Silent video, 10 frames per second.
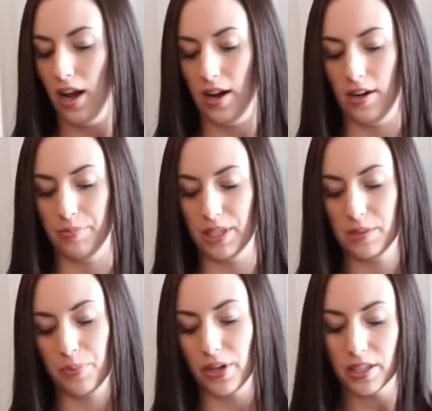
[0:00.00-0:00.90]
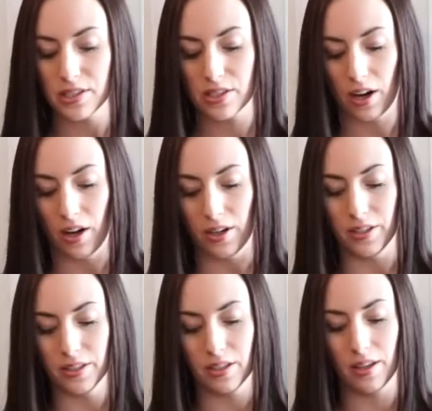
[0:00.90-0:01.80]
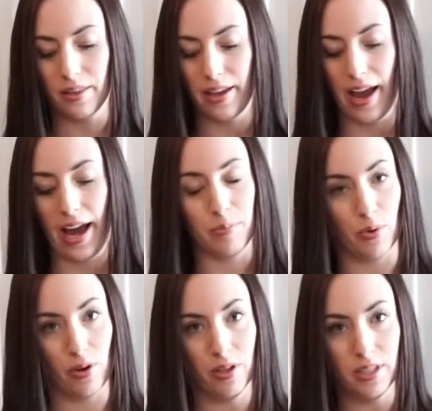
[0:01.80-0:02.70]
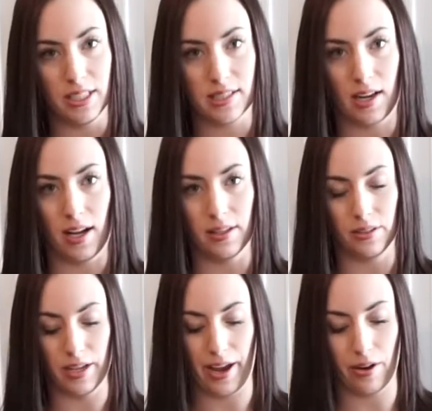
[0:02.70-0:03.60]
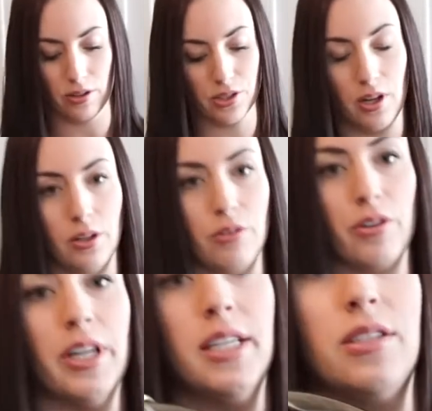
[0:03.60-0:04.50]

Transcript: Um, this print is called the Admiral. It's got little anchors all over it.